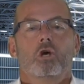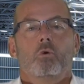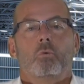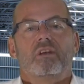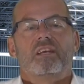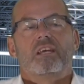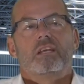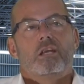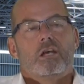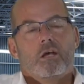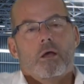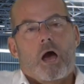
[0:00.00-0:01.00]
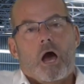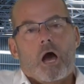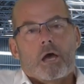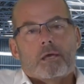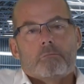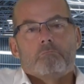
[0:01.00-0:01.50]
We need
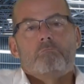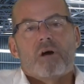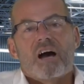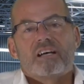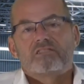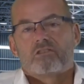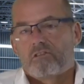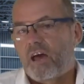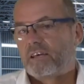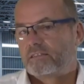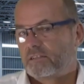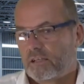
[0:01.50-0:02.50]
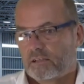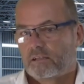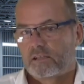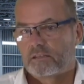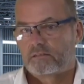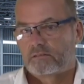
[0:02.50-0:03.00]
a master asset
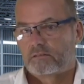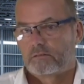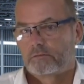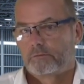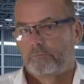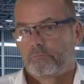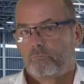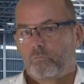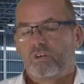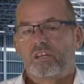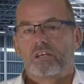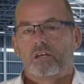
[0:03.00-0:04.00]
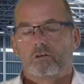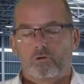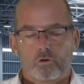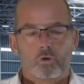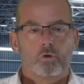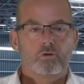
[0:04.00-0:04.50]
list. We need a
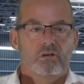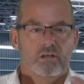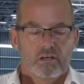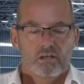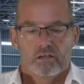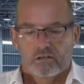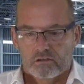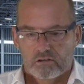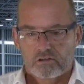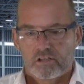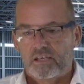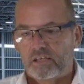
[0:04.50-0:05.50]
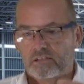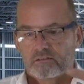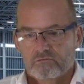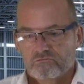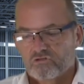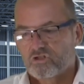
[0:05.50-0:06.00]
good, clear,
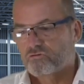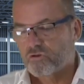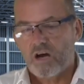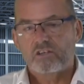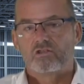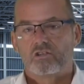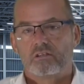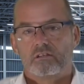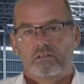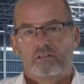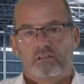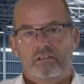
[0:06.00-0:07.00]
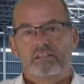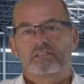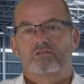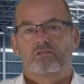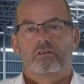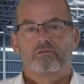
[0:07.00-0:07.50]
structured
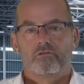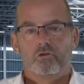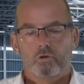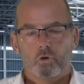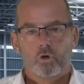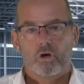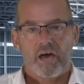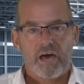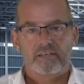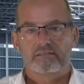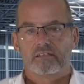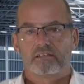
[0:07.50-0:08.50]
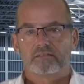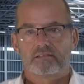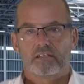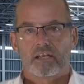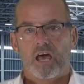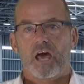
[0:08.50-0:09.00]
list of your assets
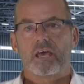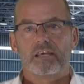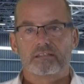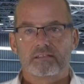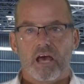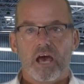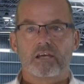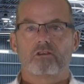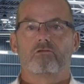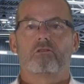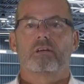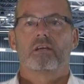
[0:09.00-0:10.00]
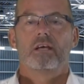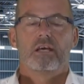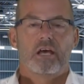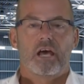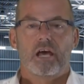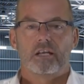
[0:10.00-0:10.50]
that is accurate
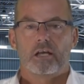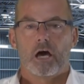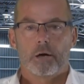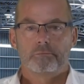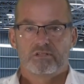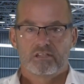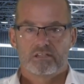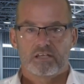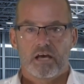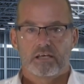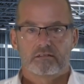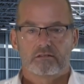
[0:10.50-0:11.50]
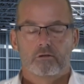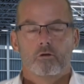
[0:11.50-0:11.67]
and up to date.